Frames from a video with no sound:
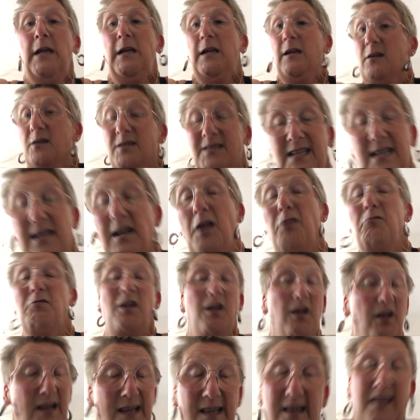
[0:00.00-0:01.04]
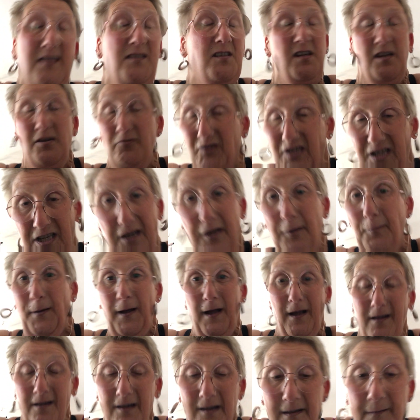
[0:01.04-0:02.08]
because they don't like this
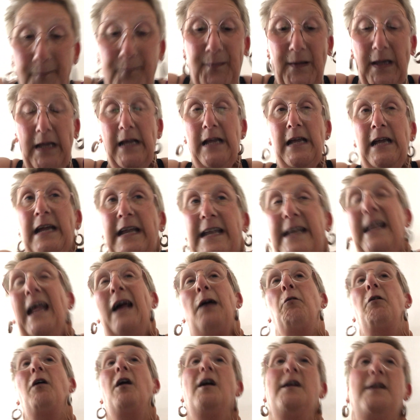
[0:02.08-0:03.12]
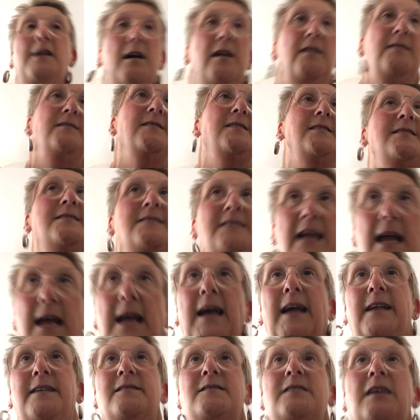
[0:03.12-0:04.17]
YouTuber. Now I
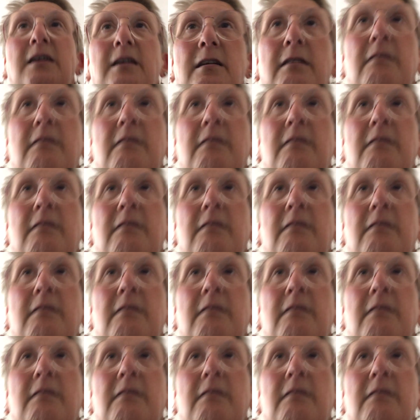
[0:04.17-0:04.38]
understand